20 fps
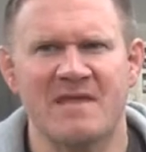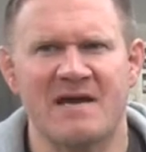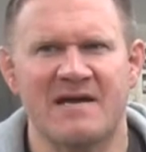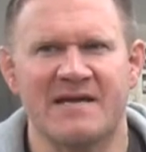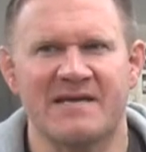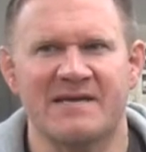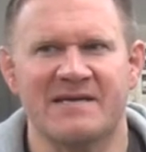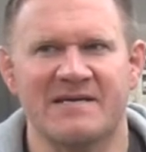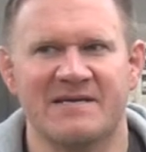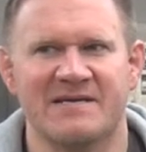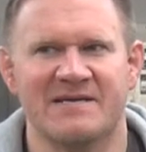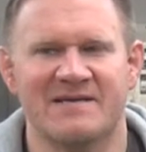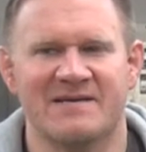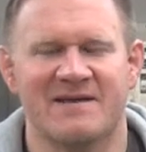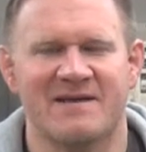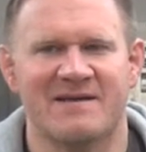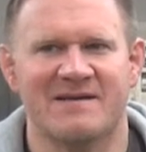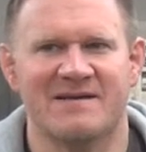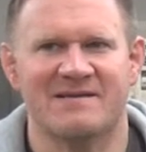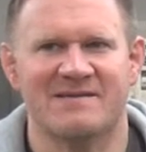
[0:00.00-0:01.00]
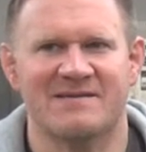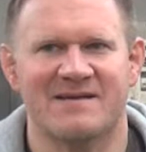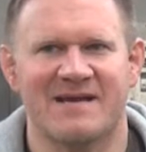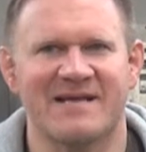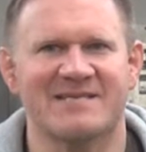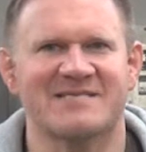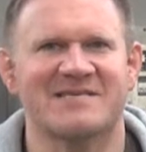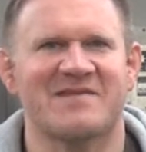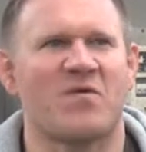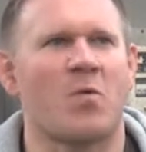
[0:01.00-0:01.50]
I
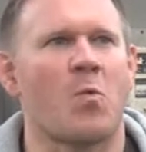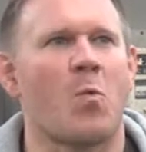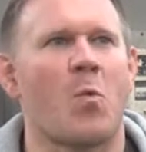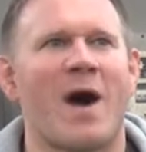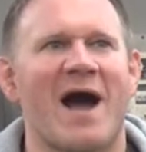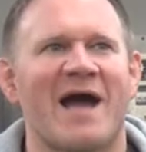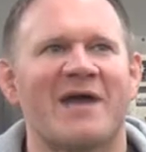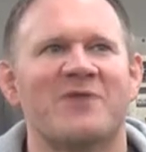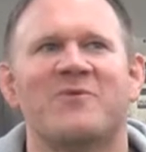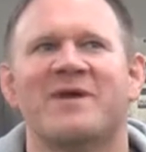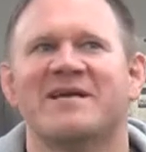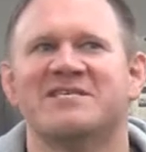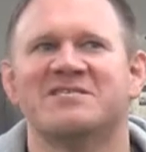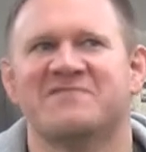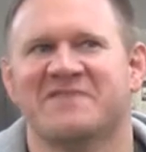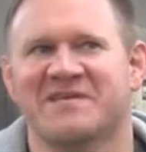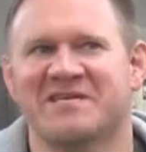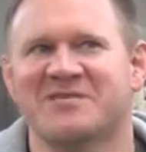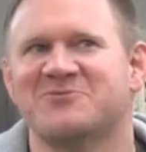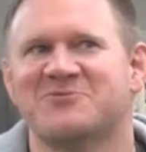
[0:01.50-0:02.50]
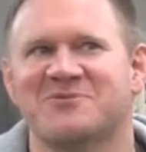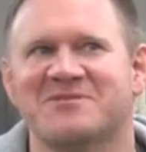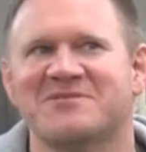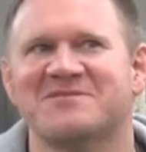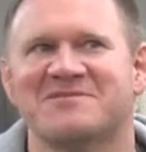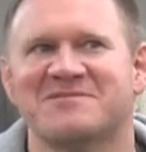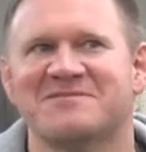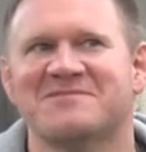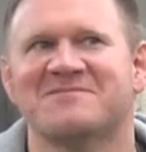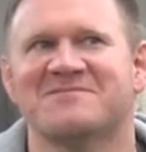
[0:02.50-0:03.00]
guess I have a wide range of
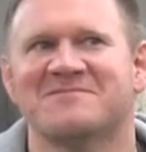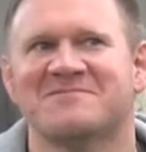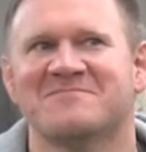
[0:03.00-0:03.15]
interests.